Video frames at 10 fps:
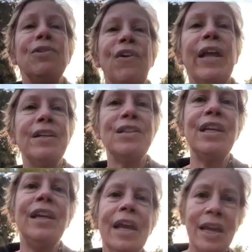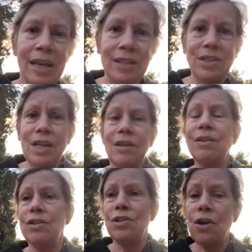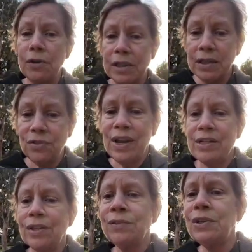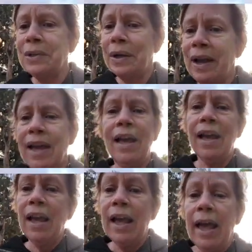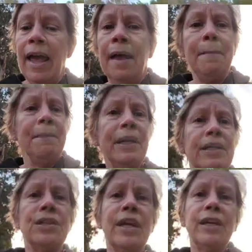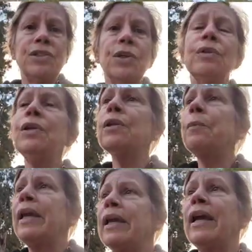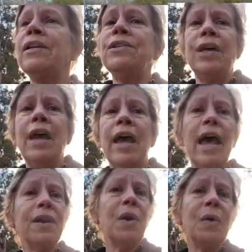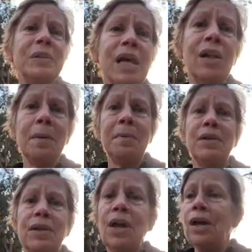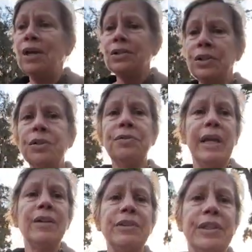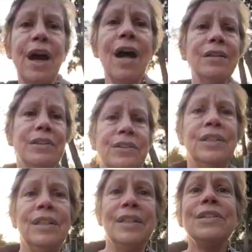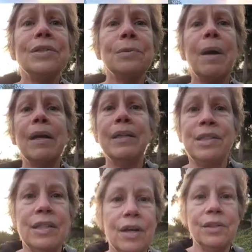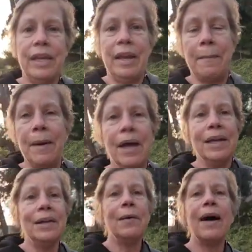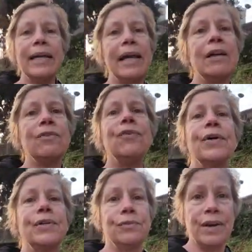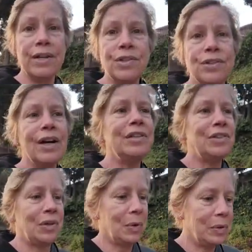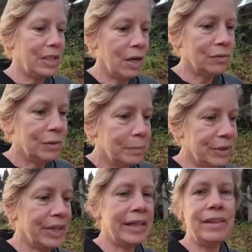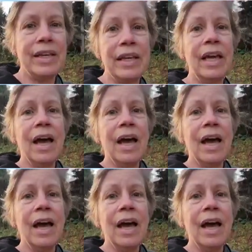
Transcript: Fantasy instead of the Sawdust Festival. But it's like, it's only on the weekends, and a hotel up there, $200-$300. This is why I stealth camp. You know, I can't afford the restaurants, the hotel rooms or anything.